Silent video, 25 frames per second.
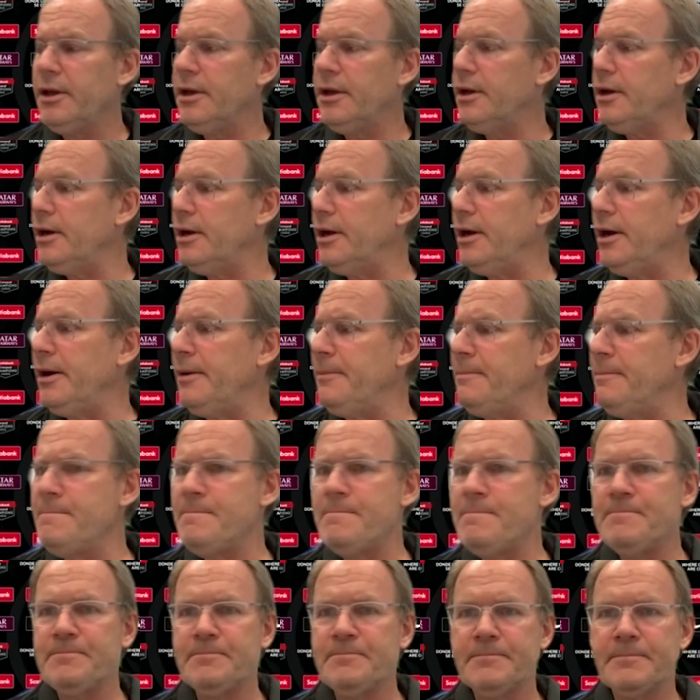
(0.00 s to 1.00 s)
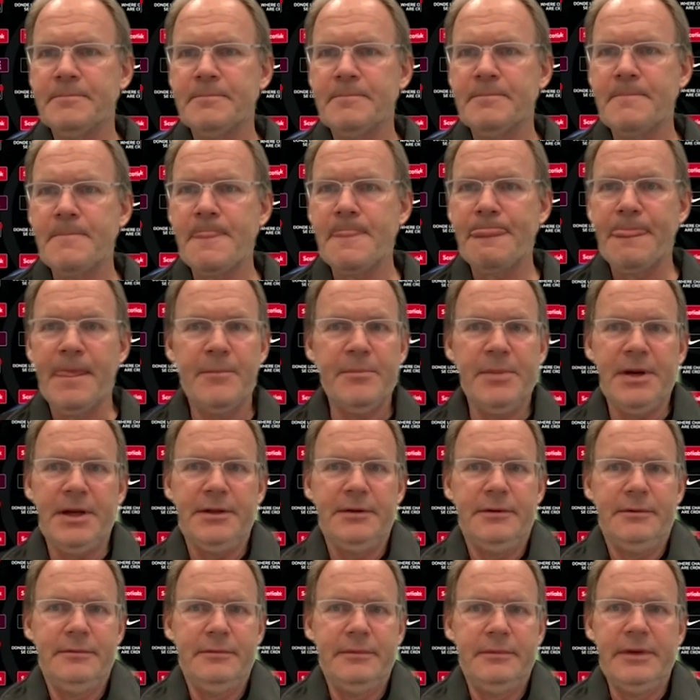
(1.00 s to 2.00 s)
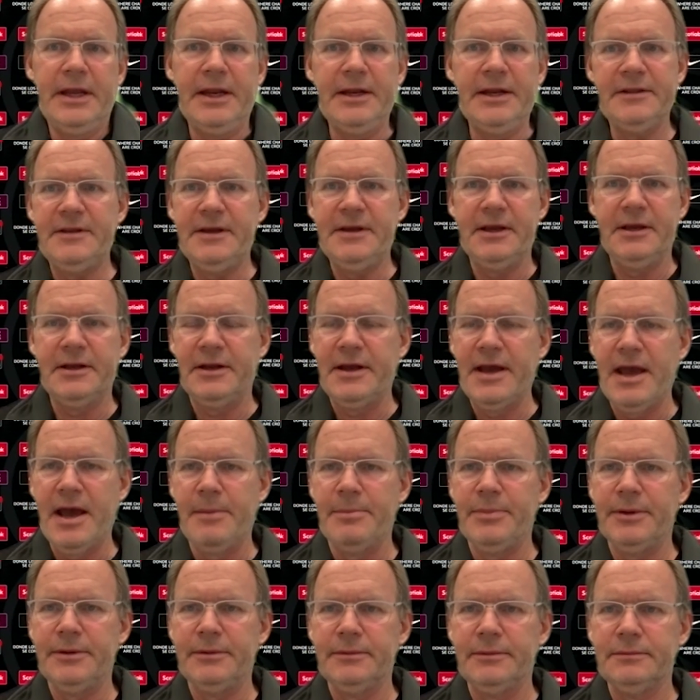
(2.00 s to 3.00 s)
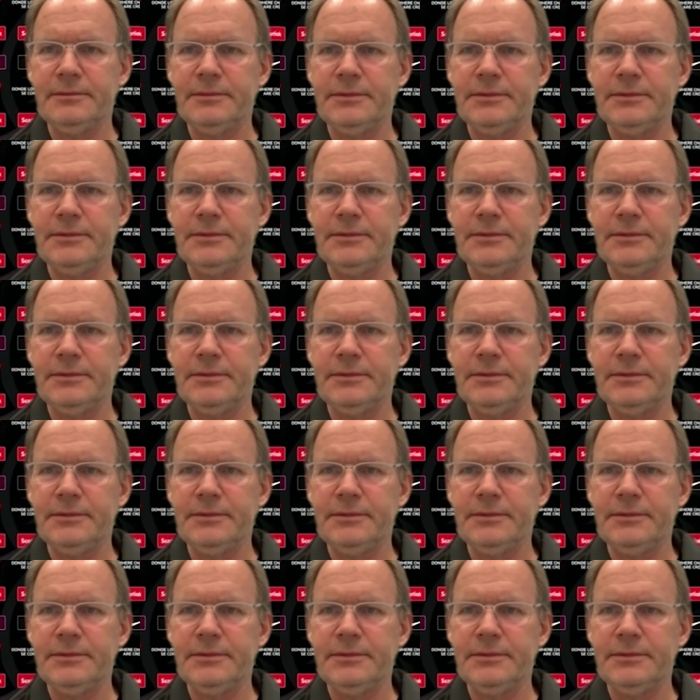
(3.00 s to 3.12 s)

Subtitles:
But anything can happen.